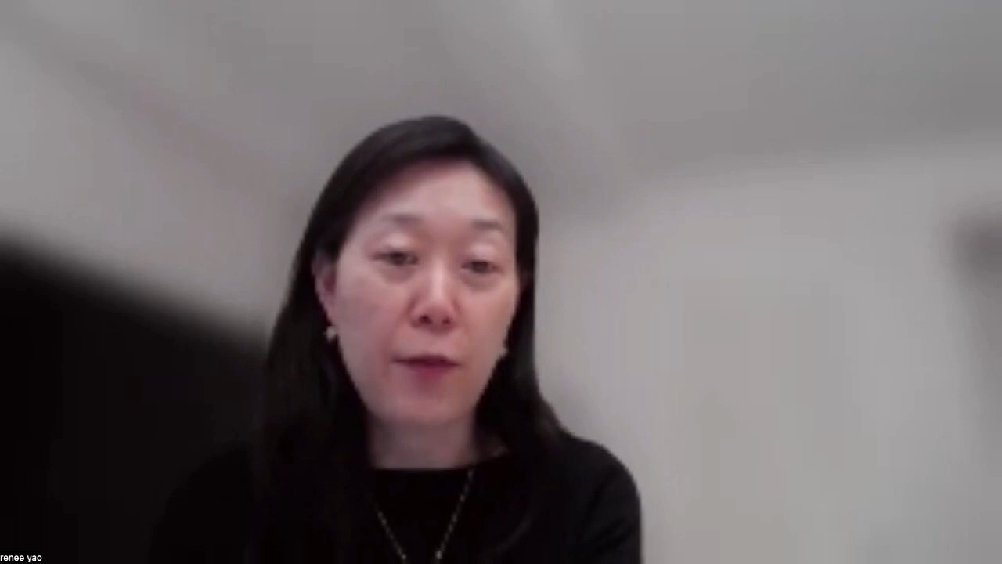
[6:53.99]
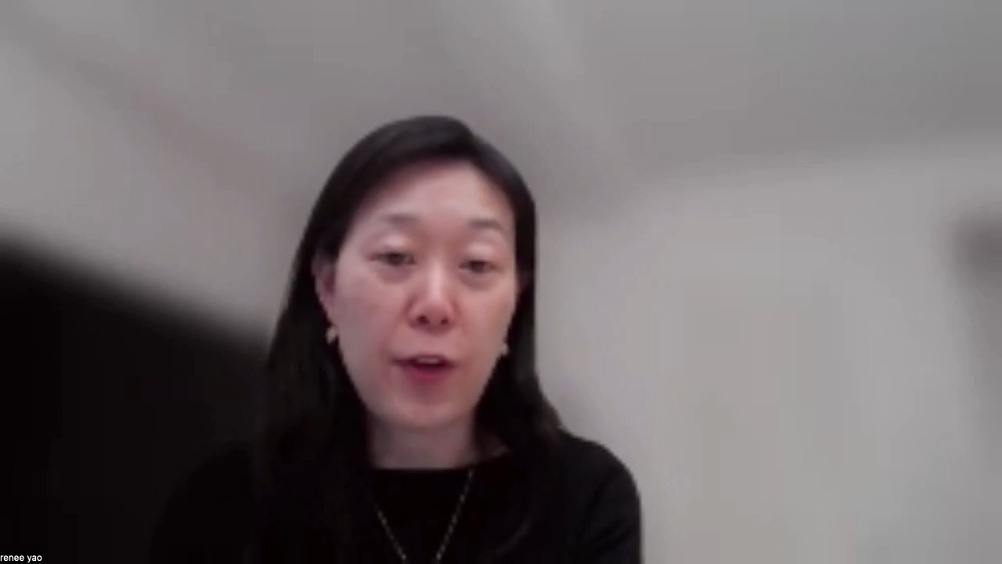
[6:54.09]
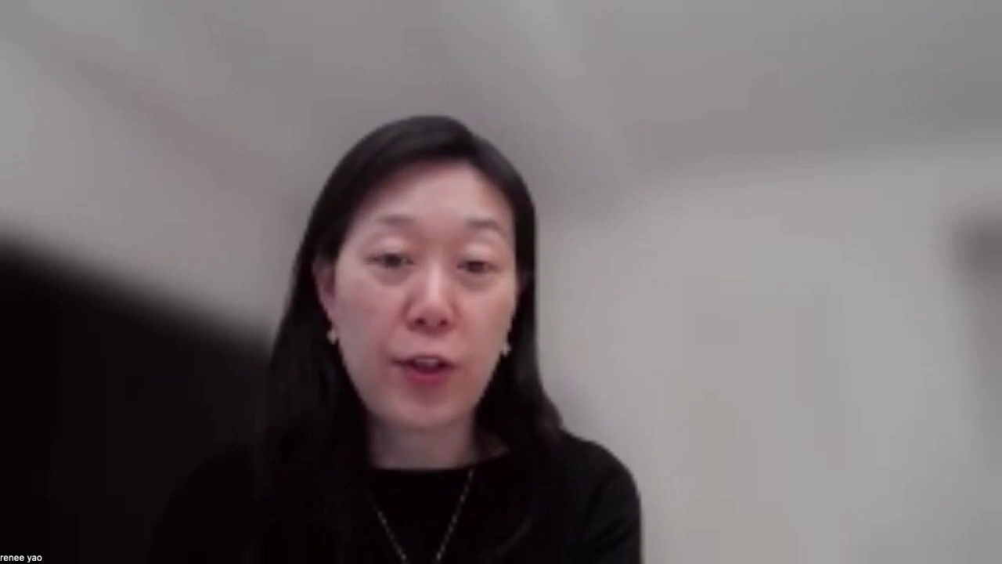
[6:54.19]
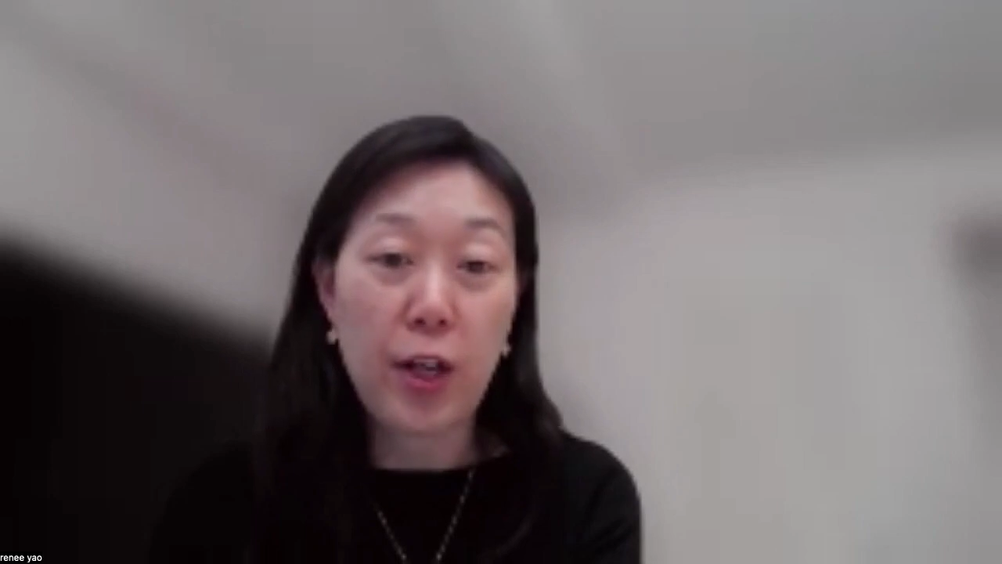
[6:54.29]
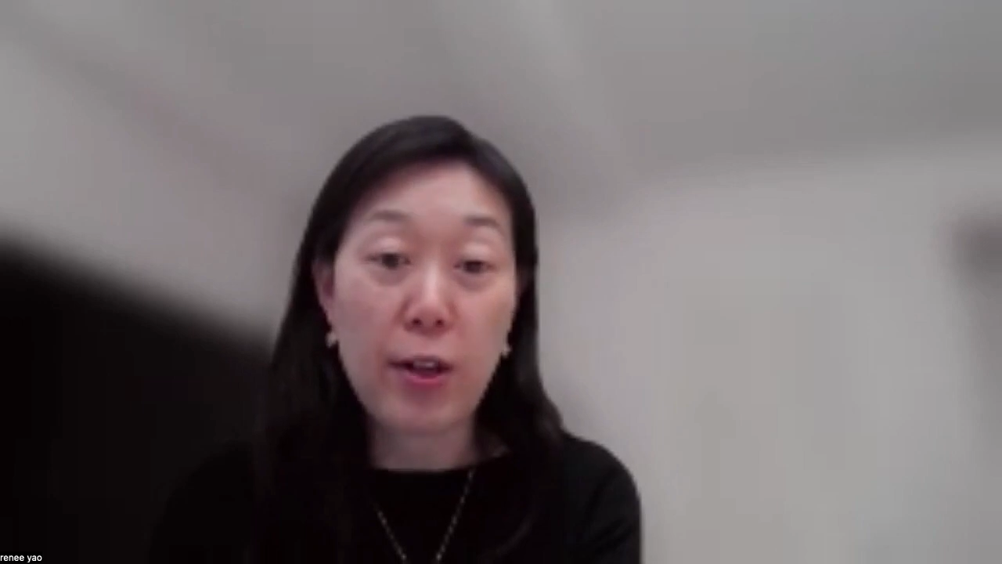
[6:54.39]

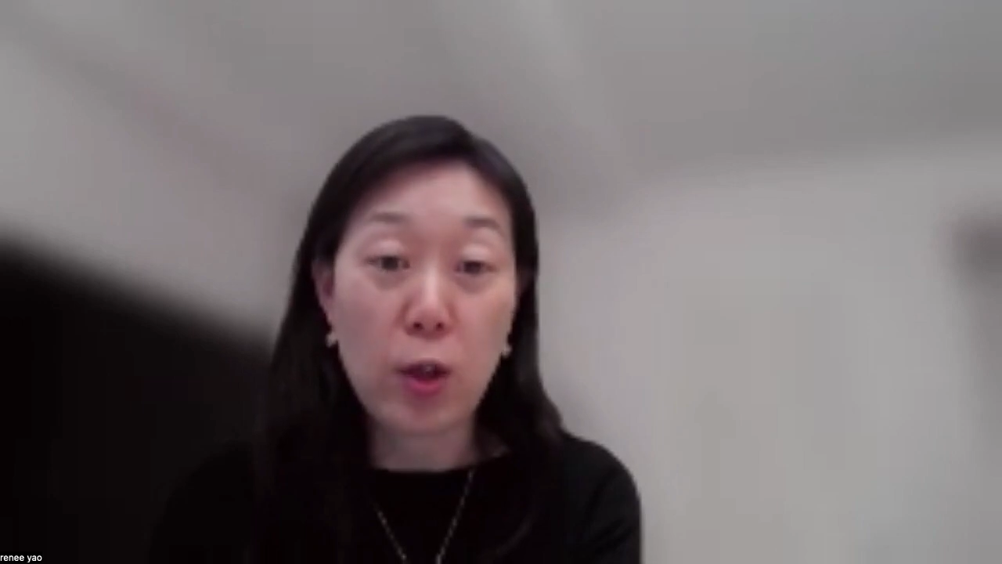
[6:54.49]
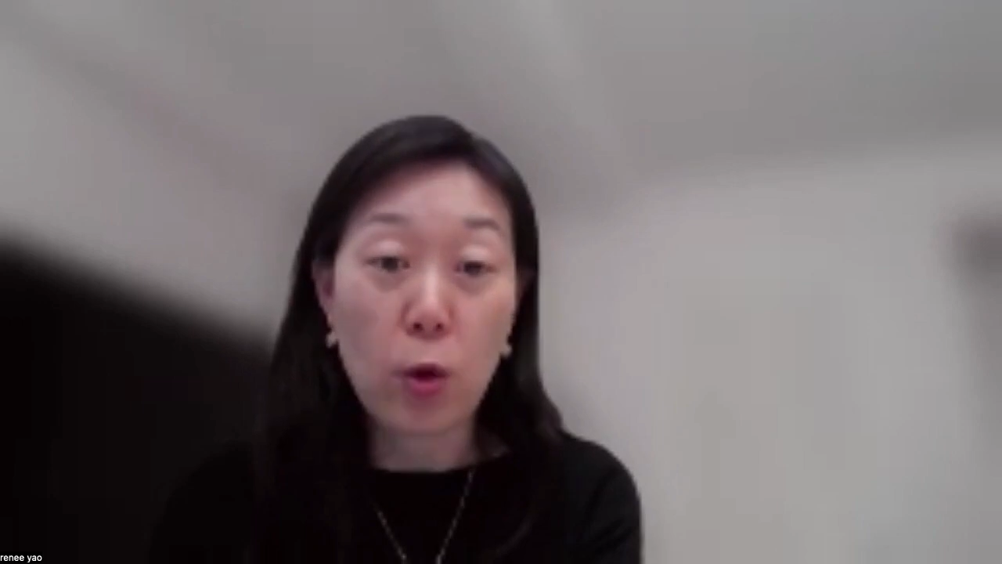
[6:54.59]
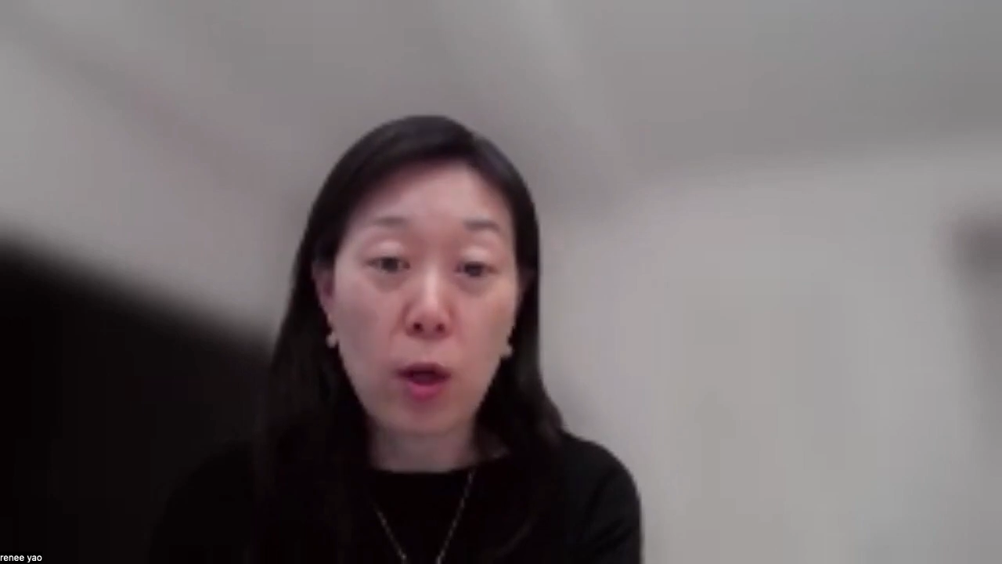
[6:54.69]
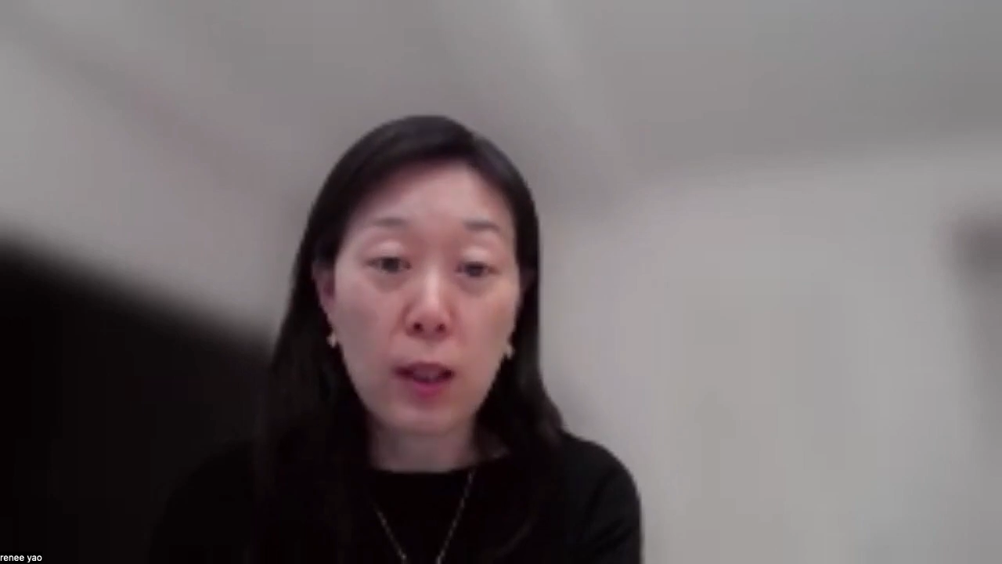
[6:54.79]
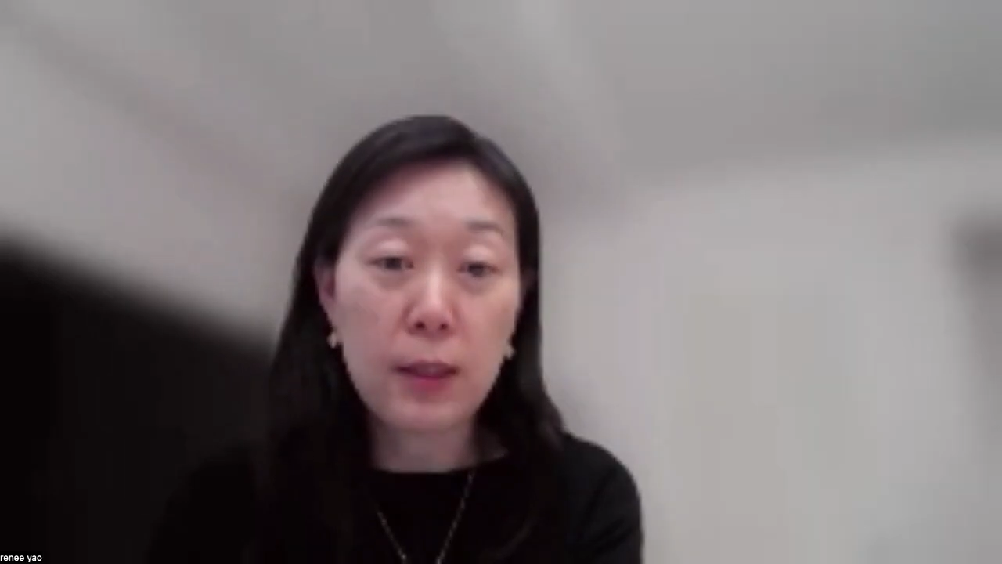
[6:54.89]
first generation
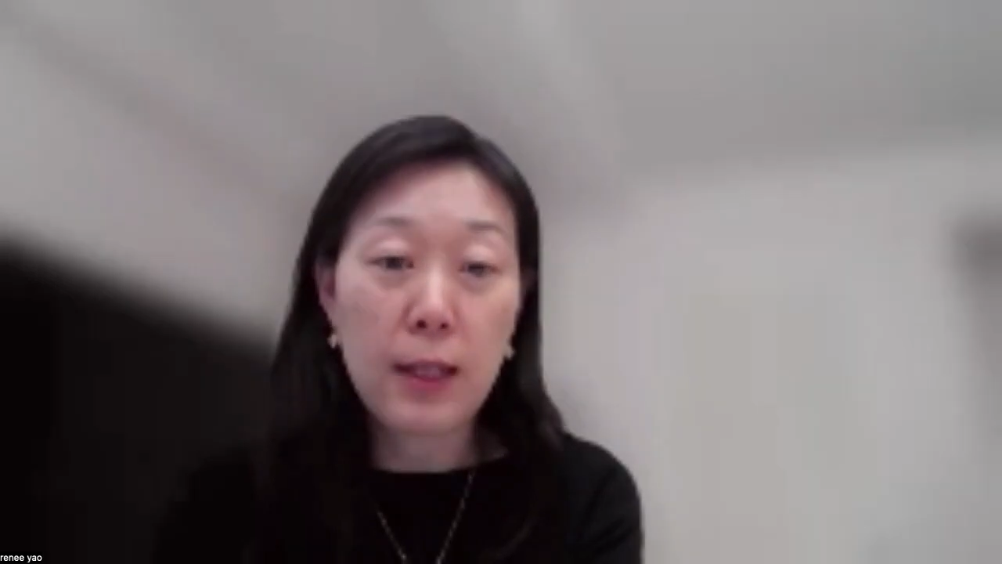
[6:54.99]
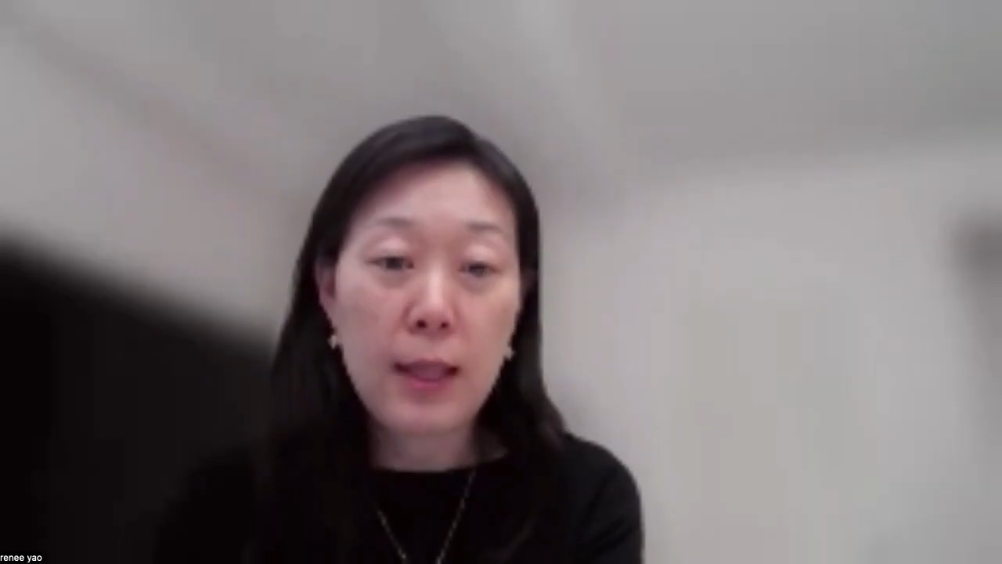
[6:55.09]
quant.